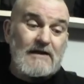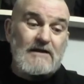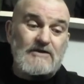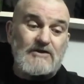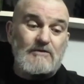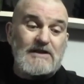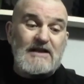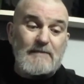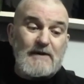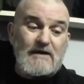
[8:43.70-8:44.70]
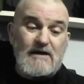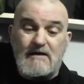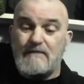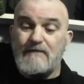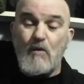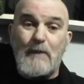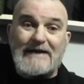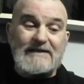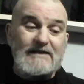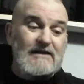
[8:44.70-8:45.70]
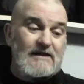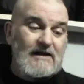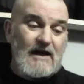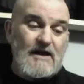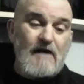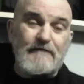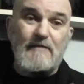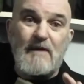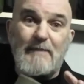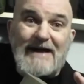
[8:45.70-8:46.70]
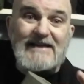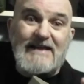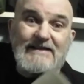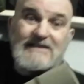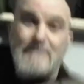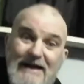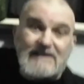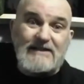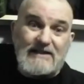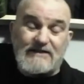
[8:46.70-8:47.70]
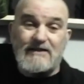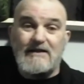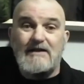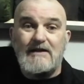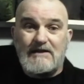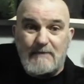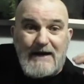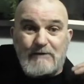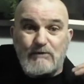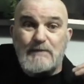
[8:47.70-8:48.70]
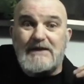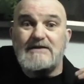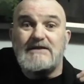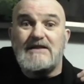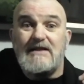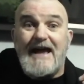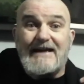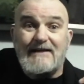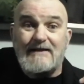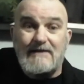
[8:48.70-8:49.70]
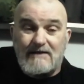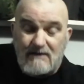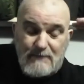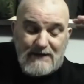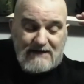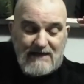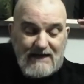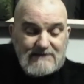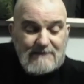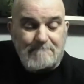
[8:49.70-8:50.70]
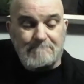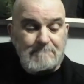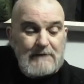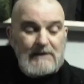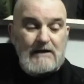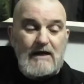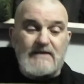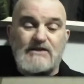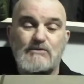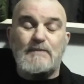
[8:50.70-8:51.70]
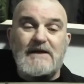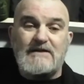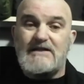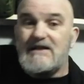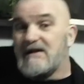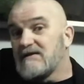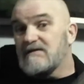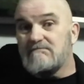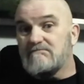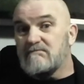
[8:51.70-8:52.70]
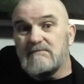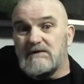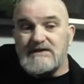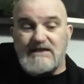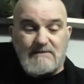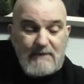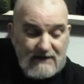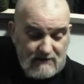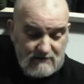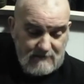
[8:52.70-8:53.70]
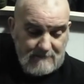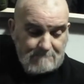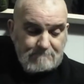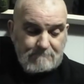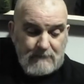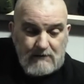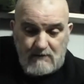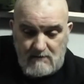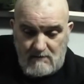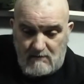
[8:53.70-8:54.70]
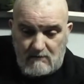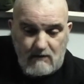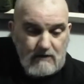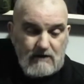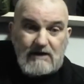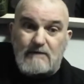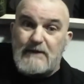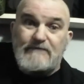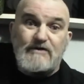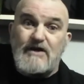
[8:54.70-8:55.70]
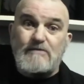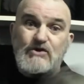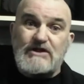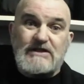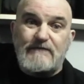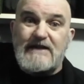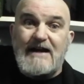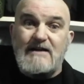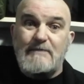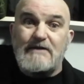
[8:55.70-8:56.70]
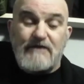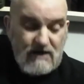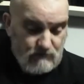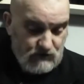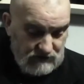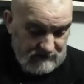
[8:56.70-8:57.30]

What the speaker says: So there's a little bit of foam padding, enough from the back of your neck to the back of your knees. Your bag would be under your neck, back of your head, and this would be under your sleeping bag on a little bit of a ground sheet if you're carrying a bit of a ground sheet.